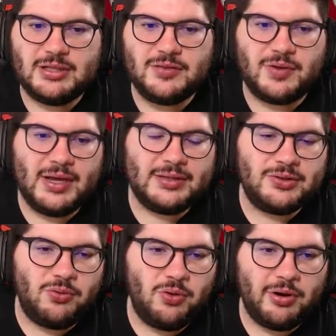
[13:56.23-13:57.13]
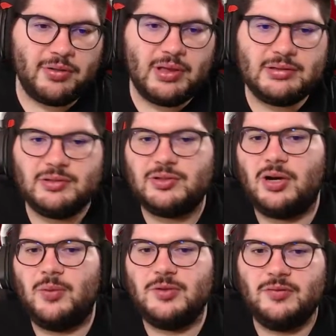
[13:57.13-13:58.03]
if I had to order these in
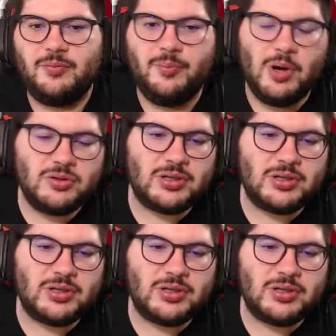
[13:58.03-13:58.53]
terms of most